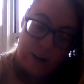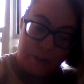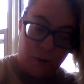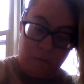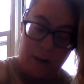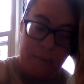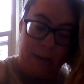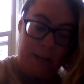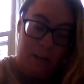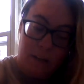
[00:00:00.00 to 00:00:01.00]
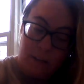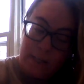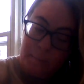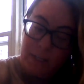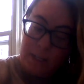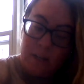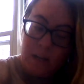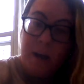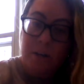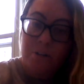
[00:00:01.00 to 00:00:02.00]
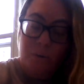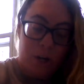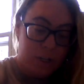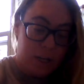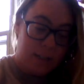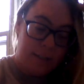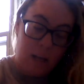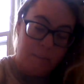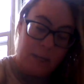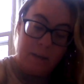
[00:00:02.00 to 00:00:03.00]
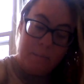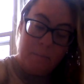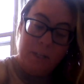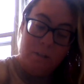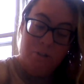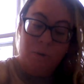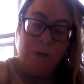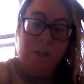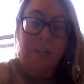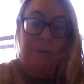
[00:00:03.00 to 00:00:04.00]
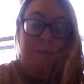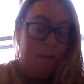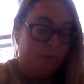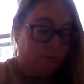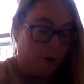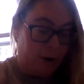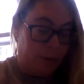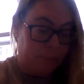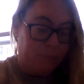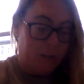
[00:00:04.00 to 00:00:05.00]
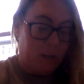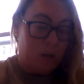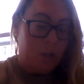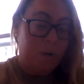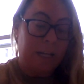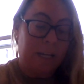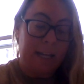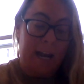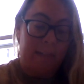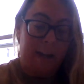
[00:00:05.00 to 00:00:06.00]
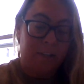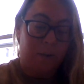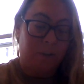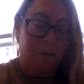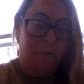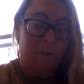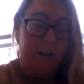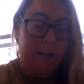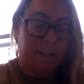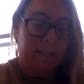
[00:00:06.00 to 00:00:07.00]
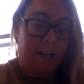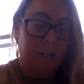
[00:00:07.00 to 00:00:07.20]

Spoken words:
nothing over on me. Lenny pleaded. Come on, George. Tell me. Please, George, like you done before. You get a kick out of that, don't you? All right, I'll tell